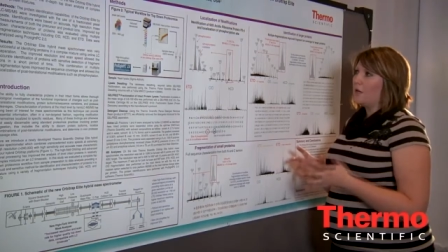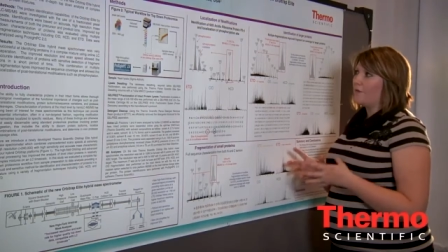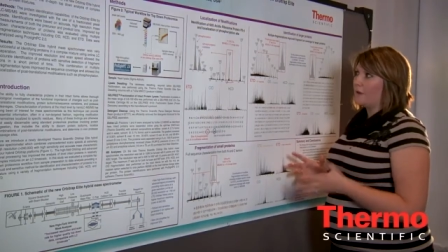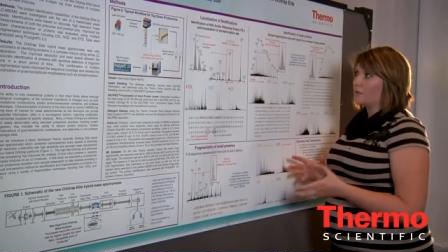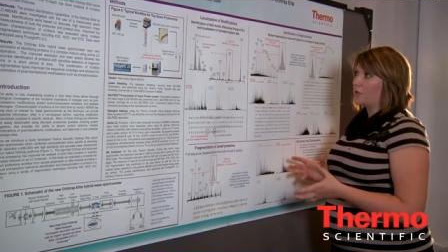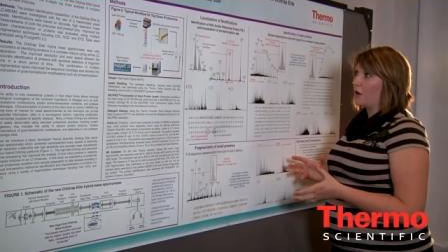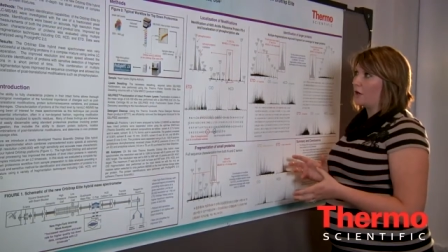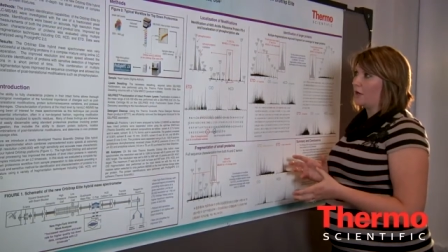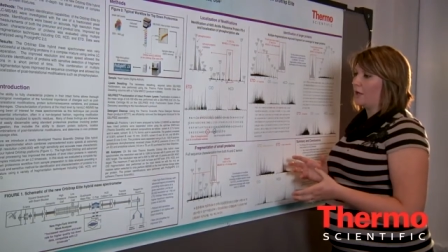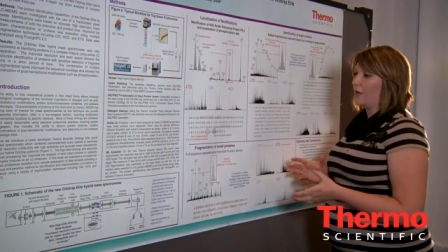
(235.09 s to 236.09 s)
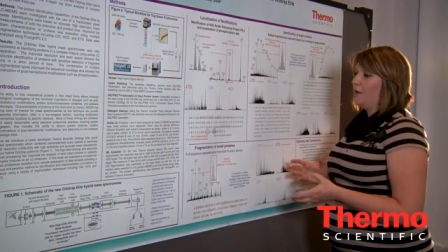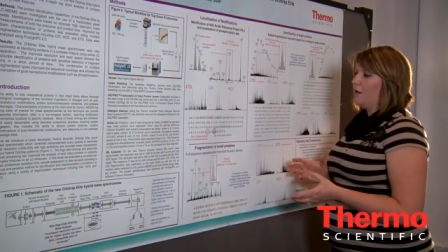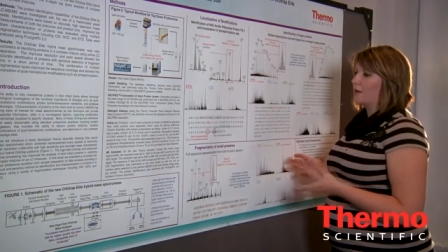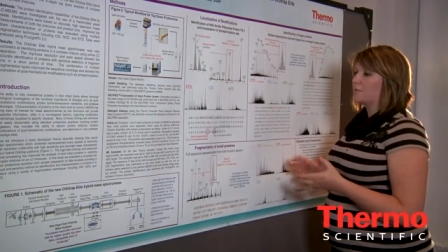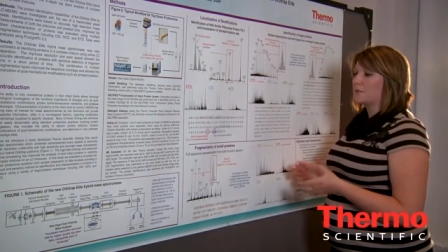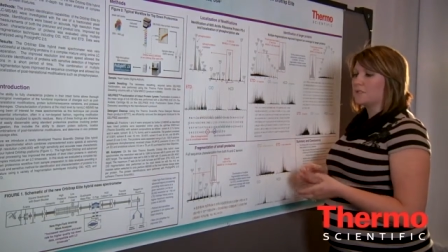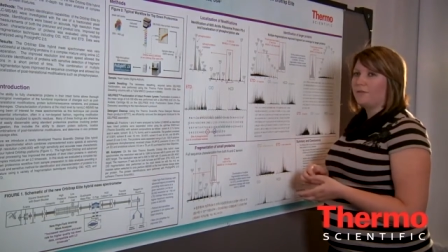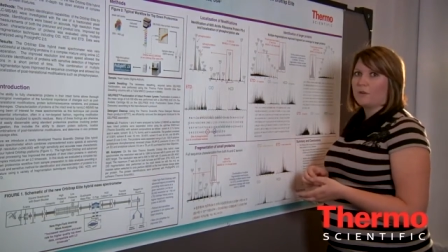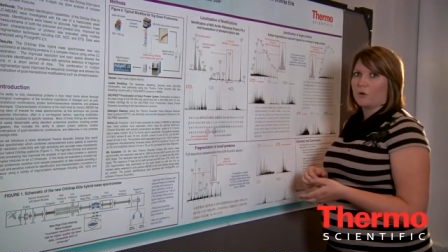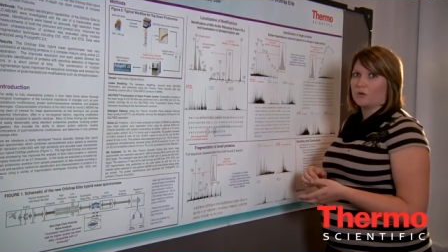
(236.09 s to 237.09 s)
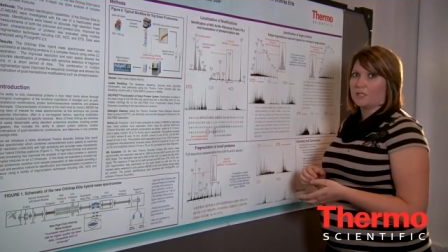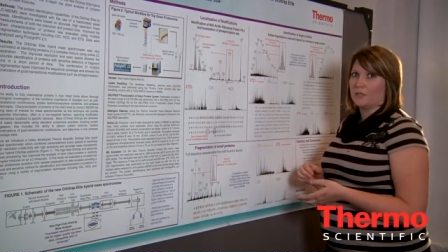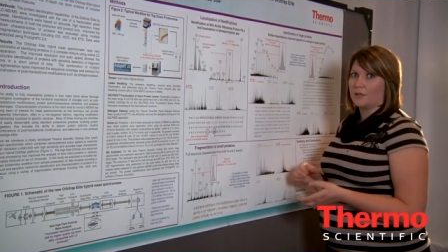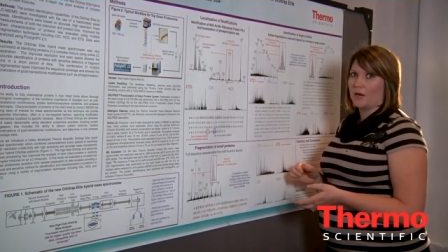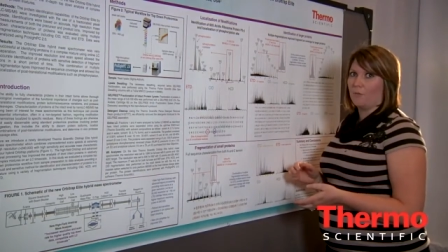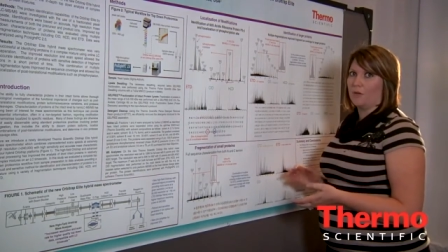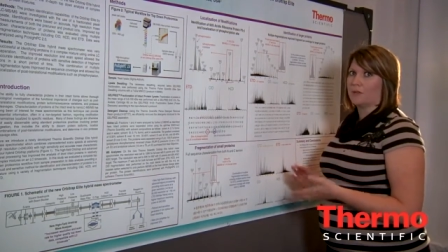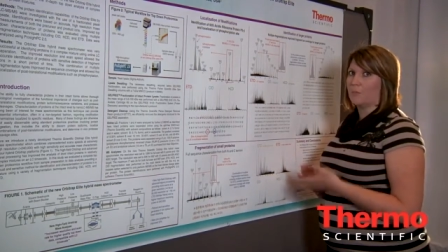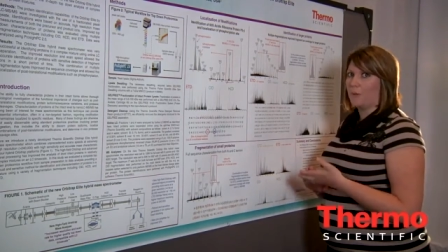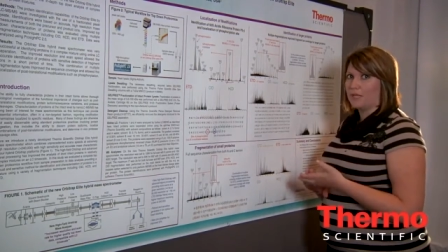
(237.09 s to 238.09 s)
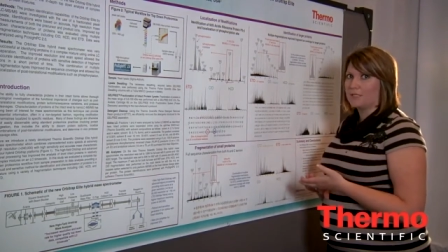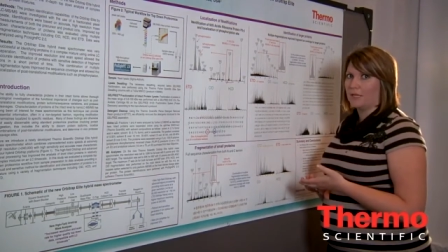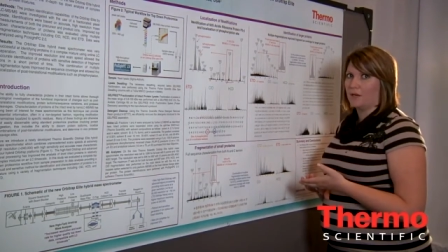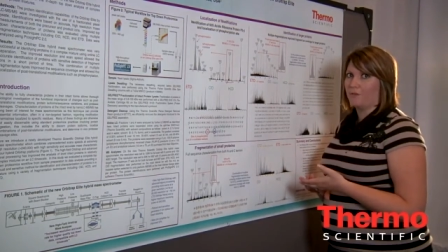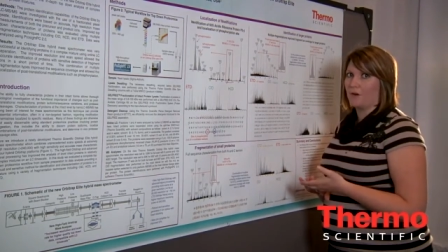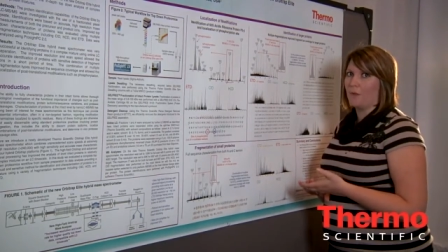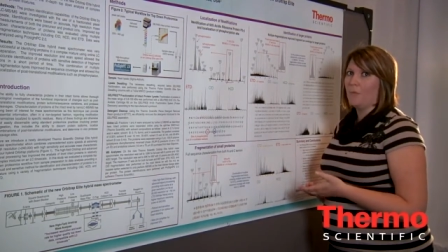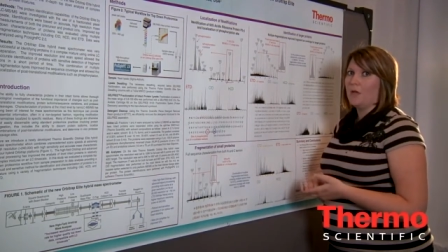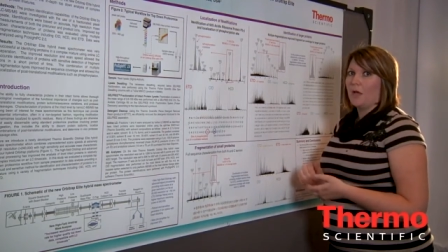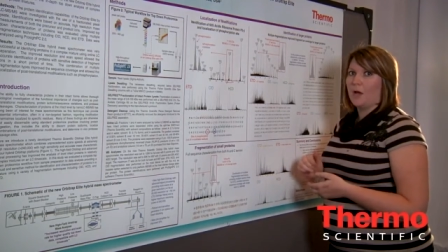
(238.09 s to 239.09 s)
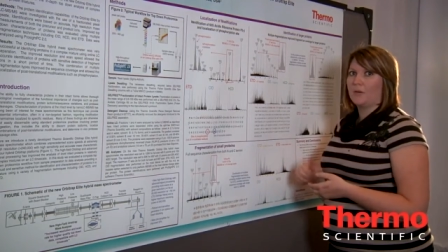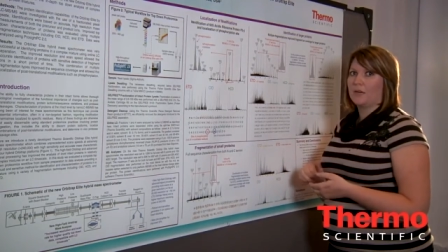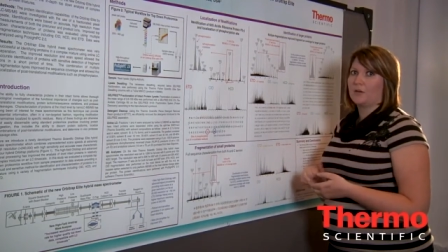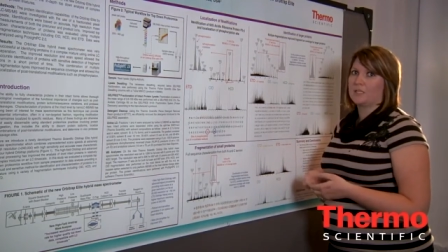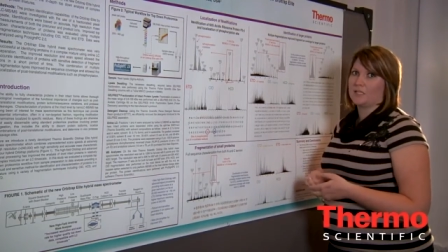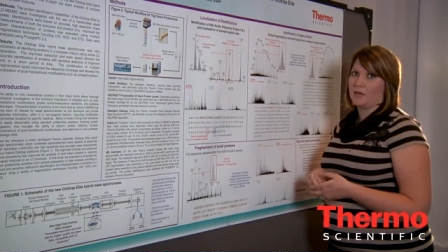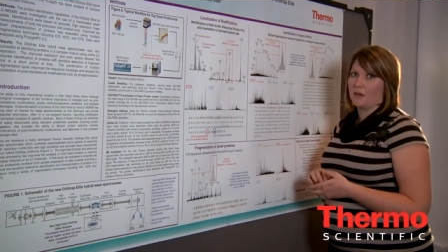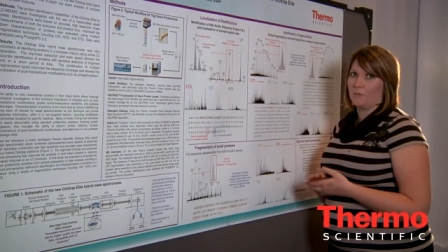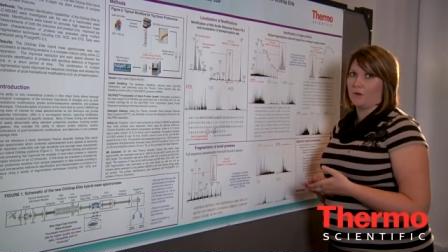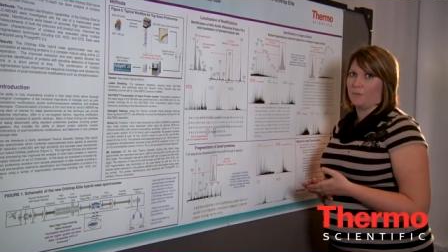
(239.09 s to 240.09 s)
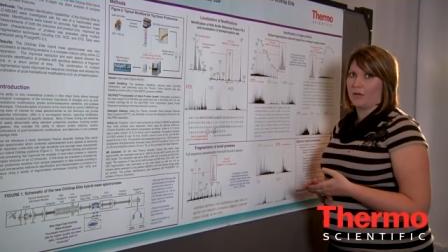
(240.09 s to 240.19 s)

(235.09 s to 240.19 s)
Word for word: If I was targeting a specific protein that I wanted the best data from, I would increase that number of